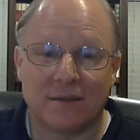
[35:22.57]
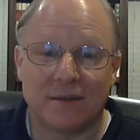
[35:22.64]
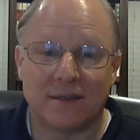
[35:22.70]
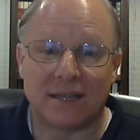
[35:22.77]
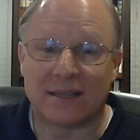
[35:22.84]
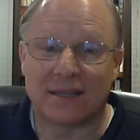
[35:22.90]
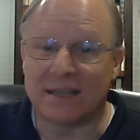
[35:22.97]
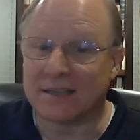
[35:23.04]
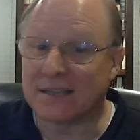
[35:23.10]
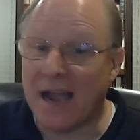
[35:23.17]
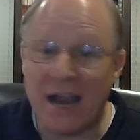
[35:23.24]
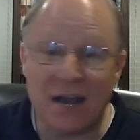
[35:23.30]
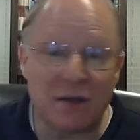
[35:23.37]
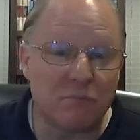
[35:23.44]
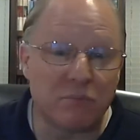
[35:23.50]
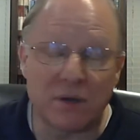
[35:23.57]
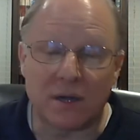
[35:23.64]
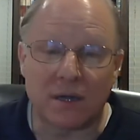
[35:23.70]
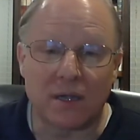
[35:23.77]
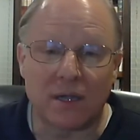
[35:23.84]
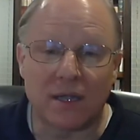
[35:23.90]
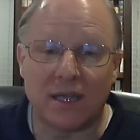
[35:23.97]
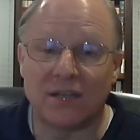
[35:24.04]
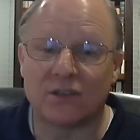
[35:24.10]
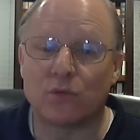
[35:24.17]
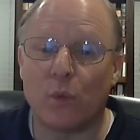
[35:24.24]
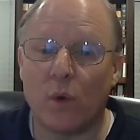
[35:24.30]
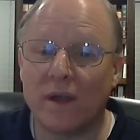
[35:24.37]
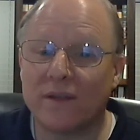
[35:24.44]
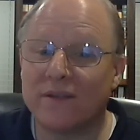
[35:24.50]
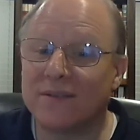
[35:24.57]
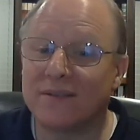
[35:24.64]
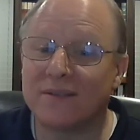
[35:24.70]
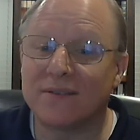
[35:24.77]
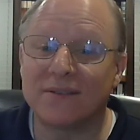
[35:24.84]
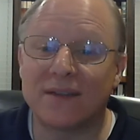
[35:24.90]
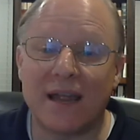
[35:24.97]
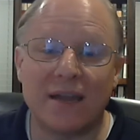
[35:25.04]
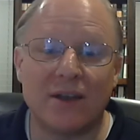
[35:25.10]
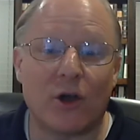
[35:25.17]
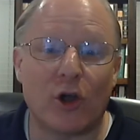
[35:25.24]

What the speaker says: That the entire book is one sustained